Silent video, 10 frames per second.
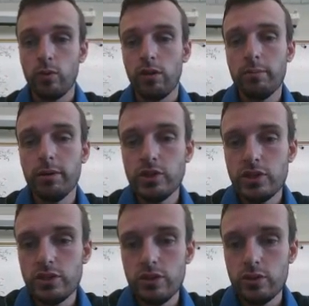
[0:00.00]
wall
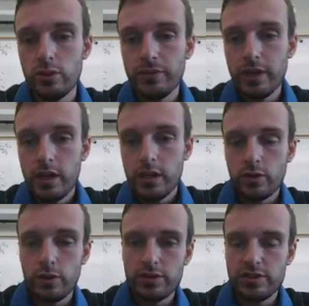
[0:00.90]
pushes you
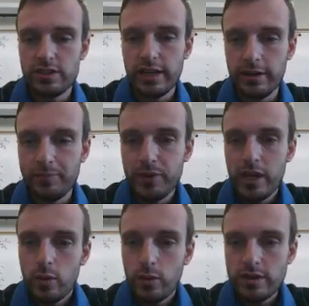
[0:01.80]
towards the center.
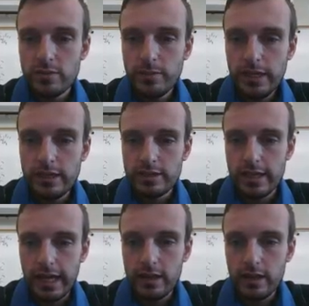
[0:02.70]
What this means is
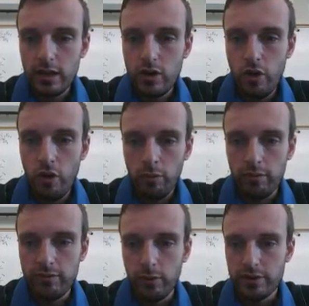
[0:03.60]
that the
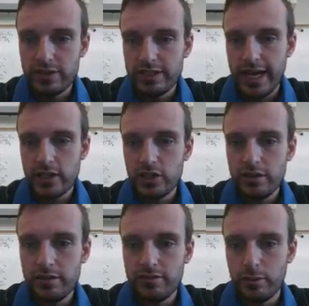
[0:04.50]
normal force is actually
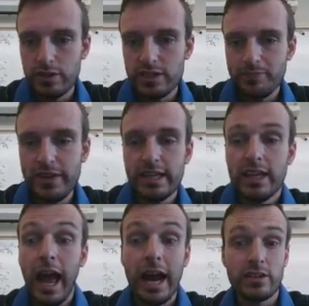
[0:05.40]
the force
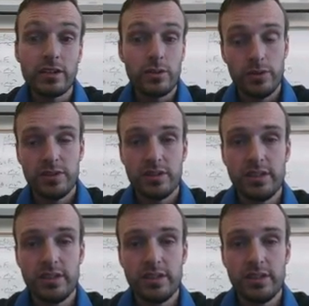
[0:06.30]
acting towards the